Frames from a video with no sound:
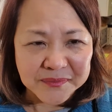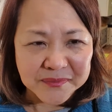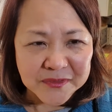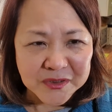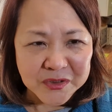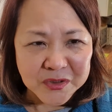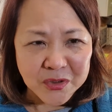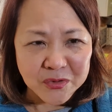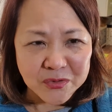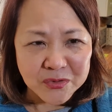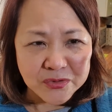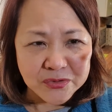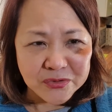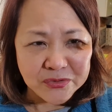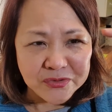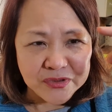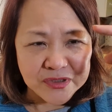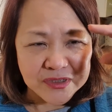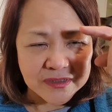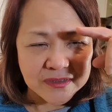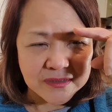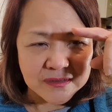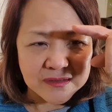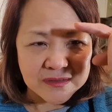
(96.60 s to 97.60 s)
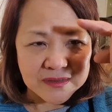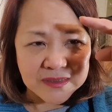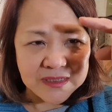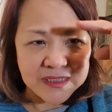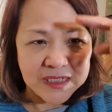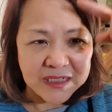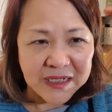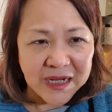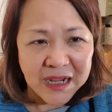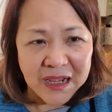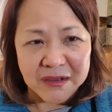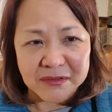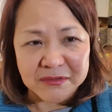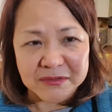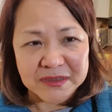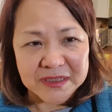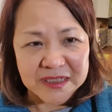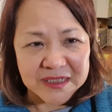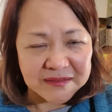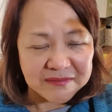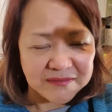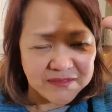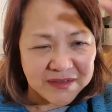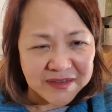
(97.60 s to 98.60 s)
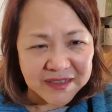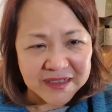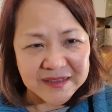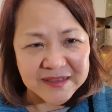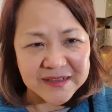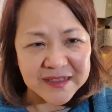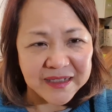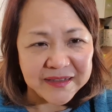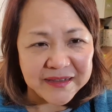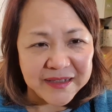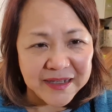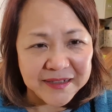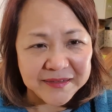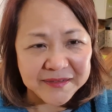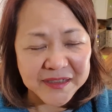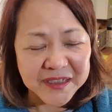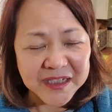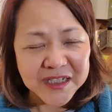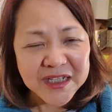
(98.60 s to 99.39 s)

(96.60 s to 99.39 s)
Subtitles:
goes in and out and things like that.